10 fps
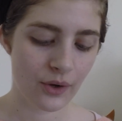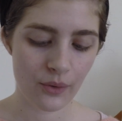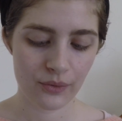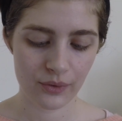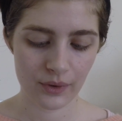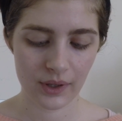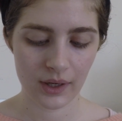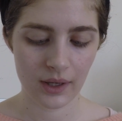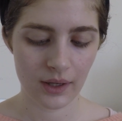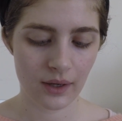go for
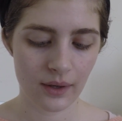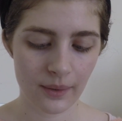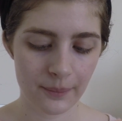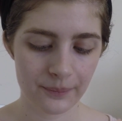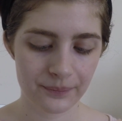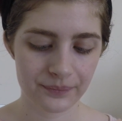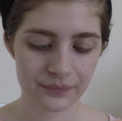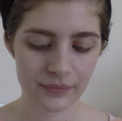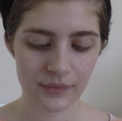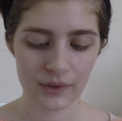
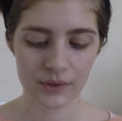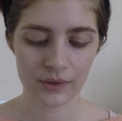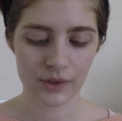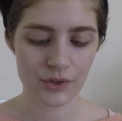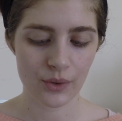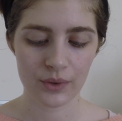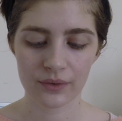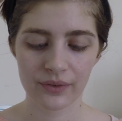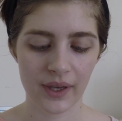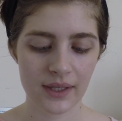the
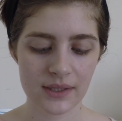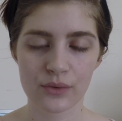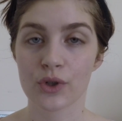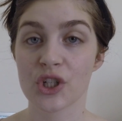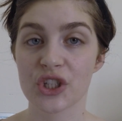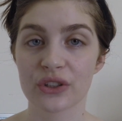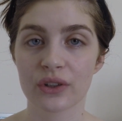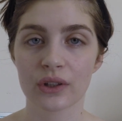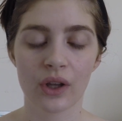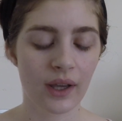total face for a
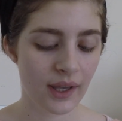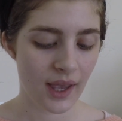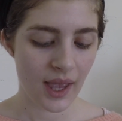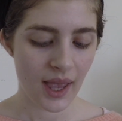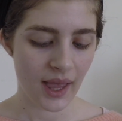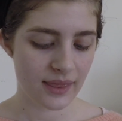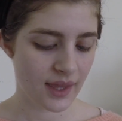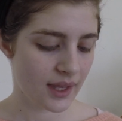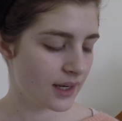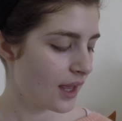sheer look, and
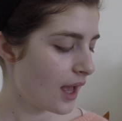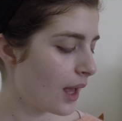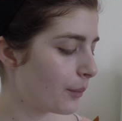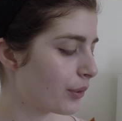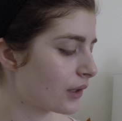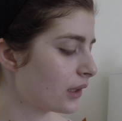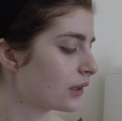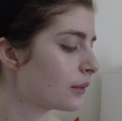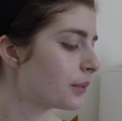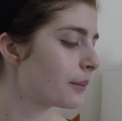then I'll put a
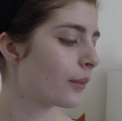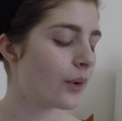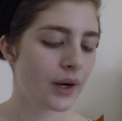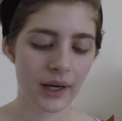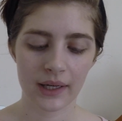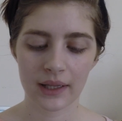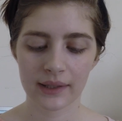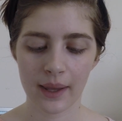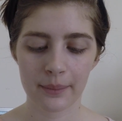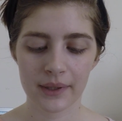little bit more and I'll
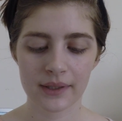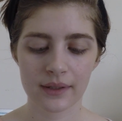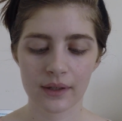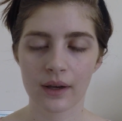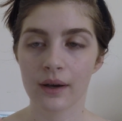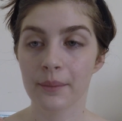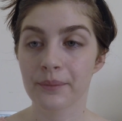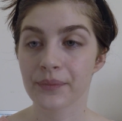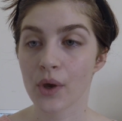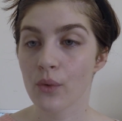dab it
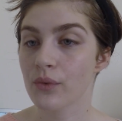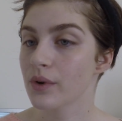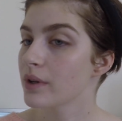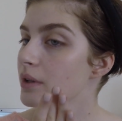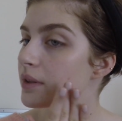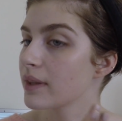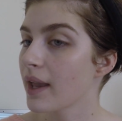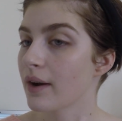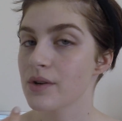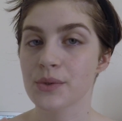over
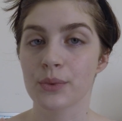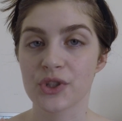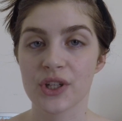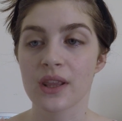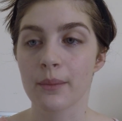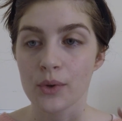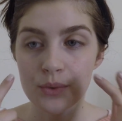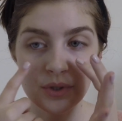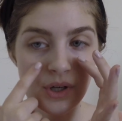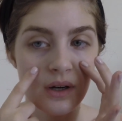the areas which need the
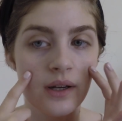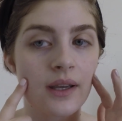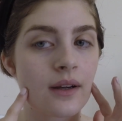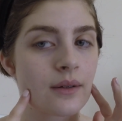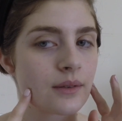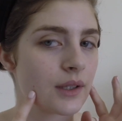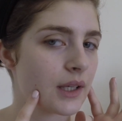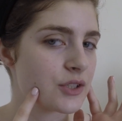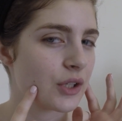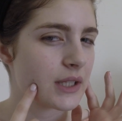most, which are here,
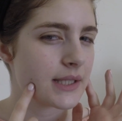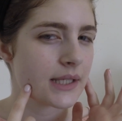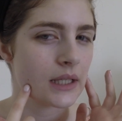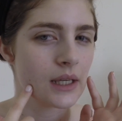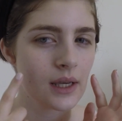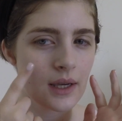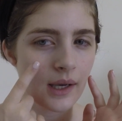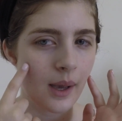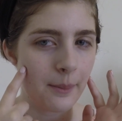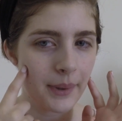because you can see
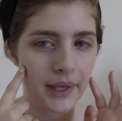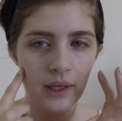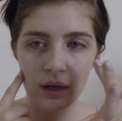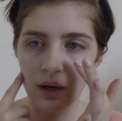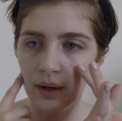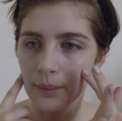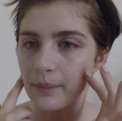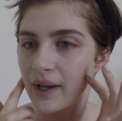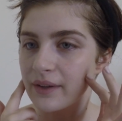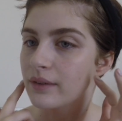a bit
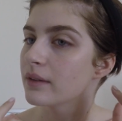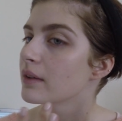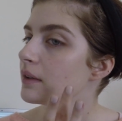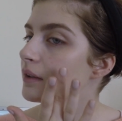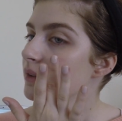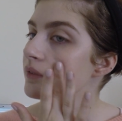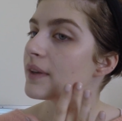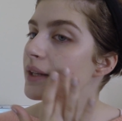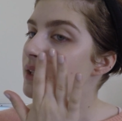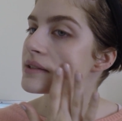my
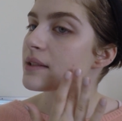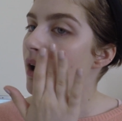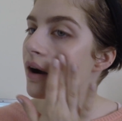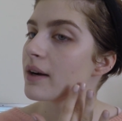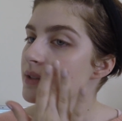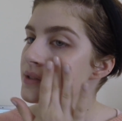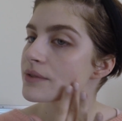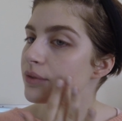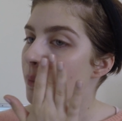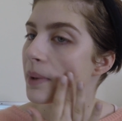fading
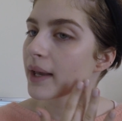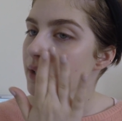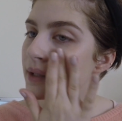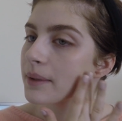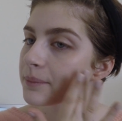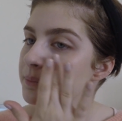scars from acne.